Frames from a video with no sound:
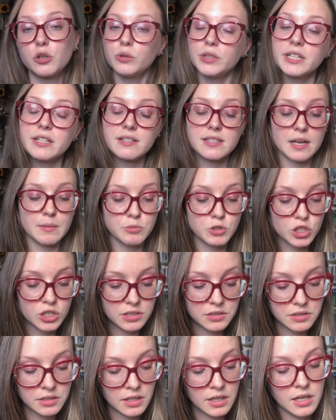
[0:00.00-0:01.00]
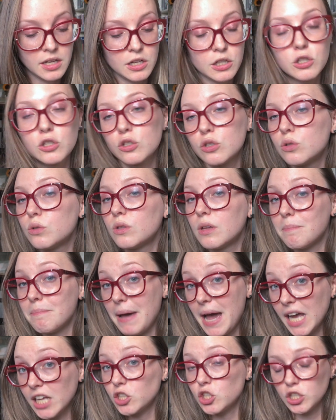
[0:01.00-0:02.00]
only exception to the
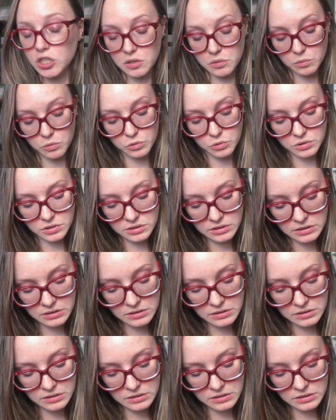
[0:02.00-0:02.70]
matching rule